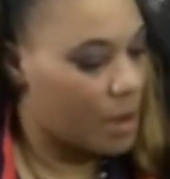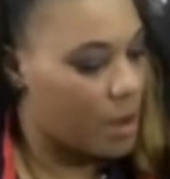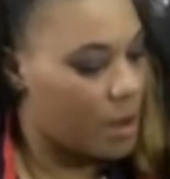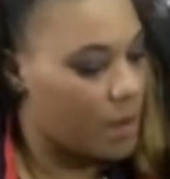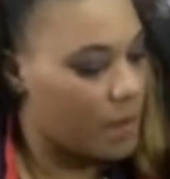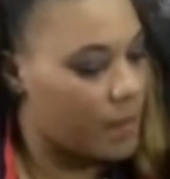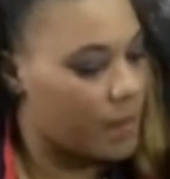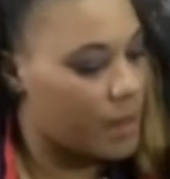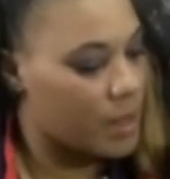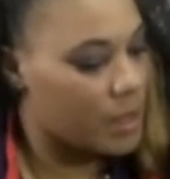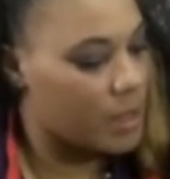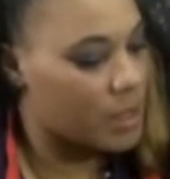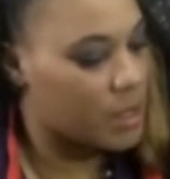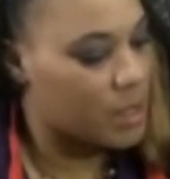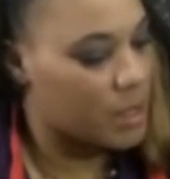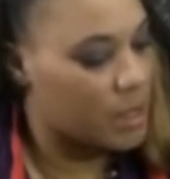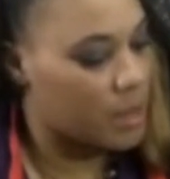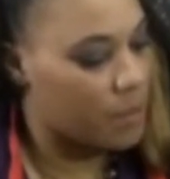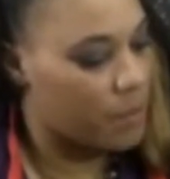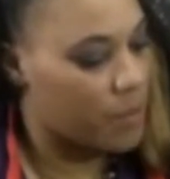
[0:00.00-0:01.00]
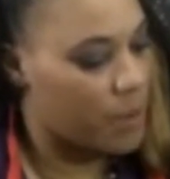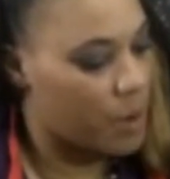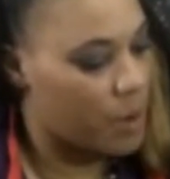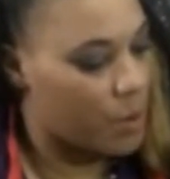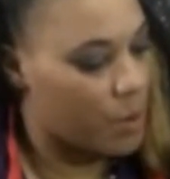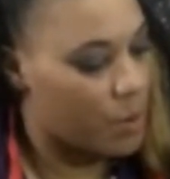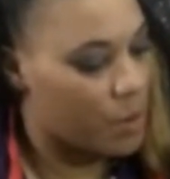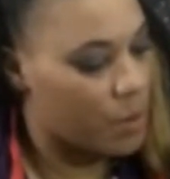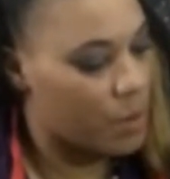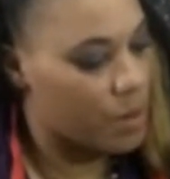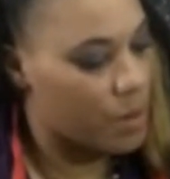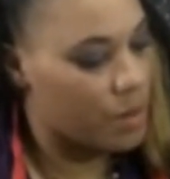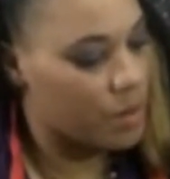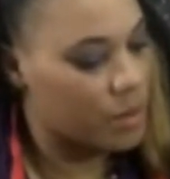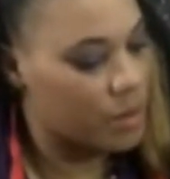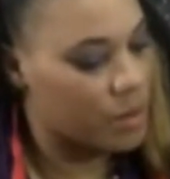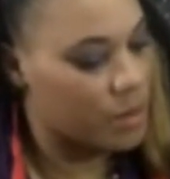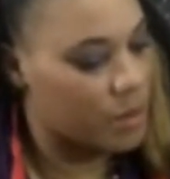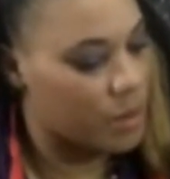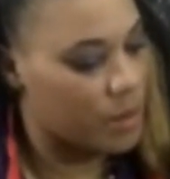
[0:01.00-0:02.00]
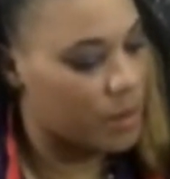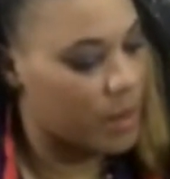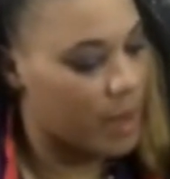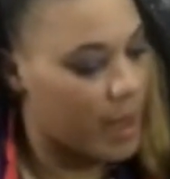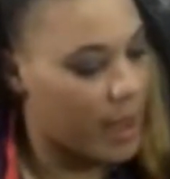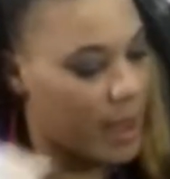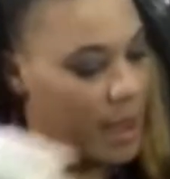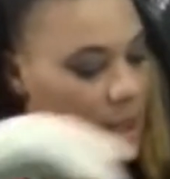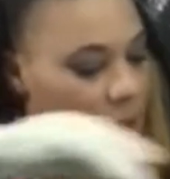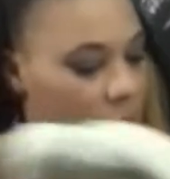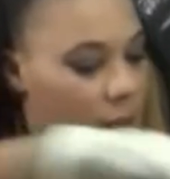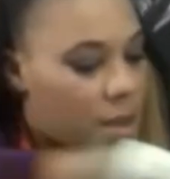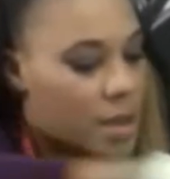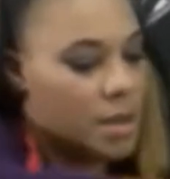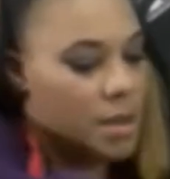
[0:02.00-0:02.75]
of this bowl so that